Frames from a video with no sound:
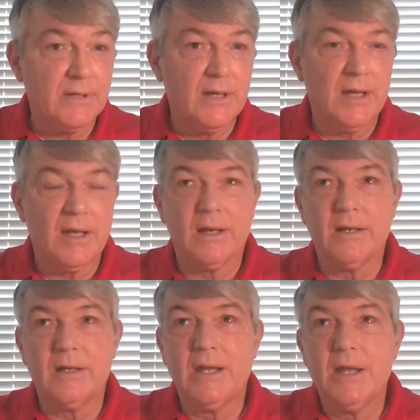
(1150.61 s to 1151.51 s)

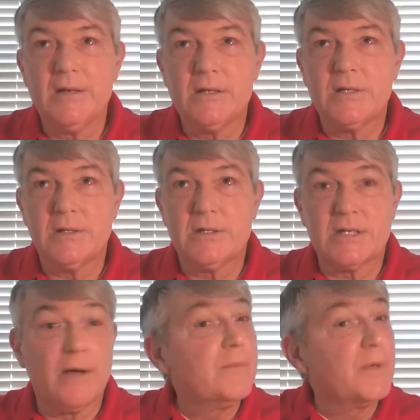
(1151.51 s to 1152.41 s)
And to
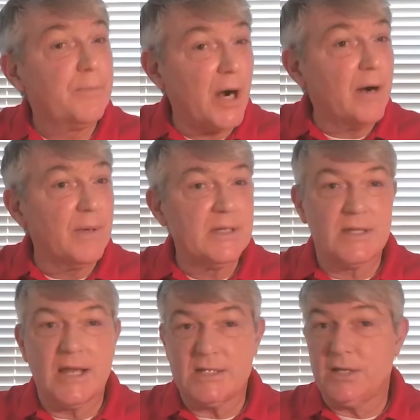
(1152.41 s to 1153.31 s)
some
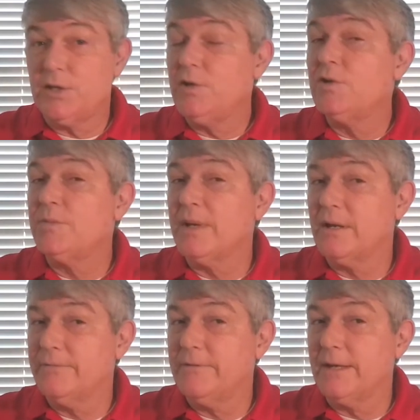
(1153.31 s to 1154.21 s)
departments, that's a huge
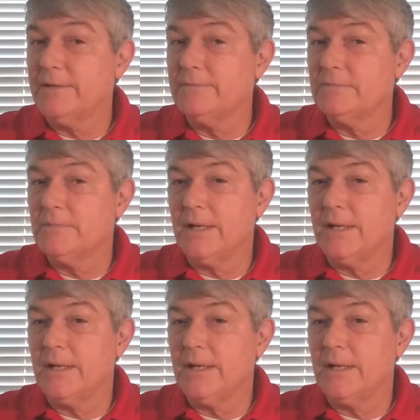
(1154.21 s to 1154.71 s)
benefit.